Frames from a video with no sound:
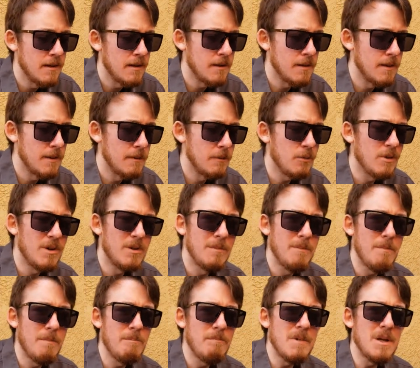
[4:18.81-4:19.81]

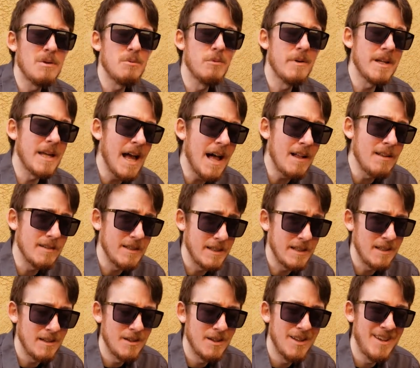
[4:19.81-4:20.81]
Well, in reality,